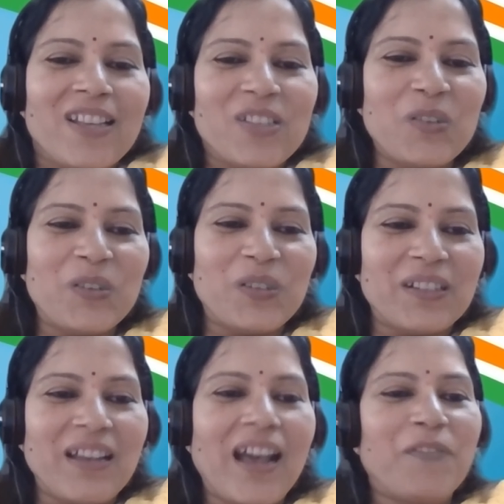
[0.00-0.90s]
So
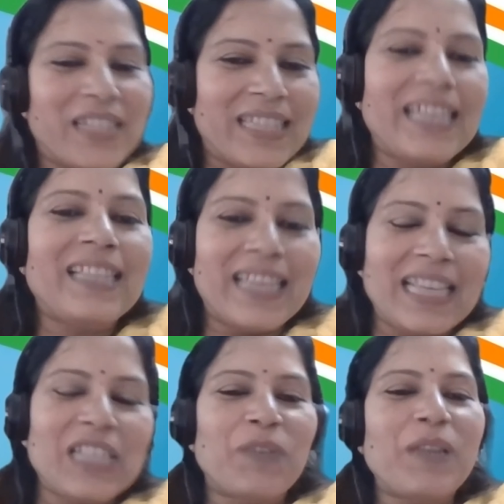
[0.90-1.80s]
after seeing
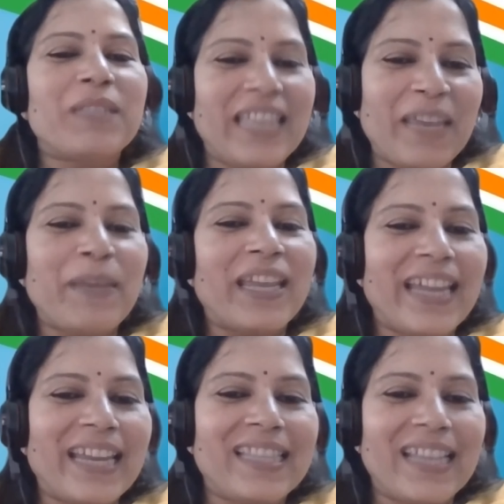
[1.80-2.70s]
these films, they may
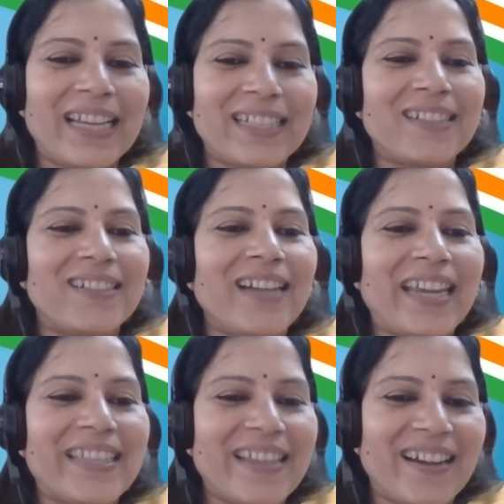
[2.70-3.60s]
get that
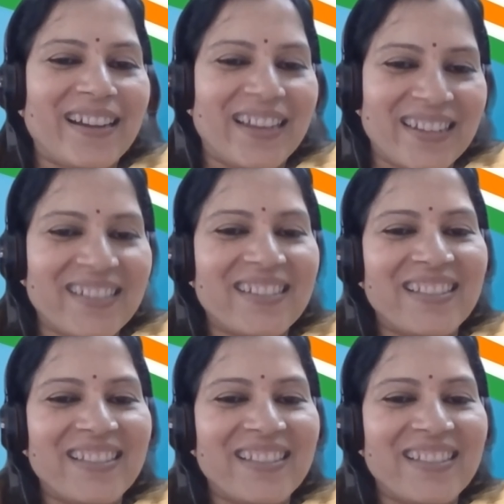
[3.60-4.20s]
idea and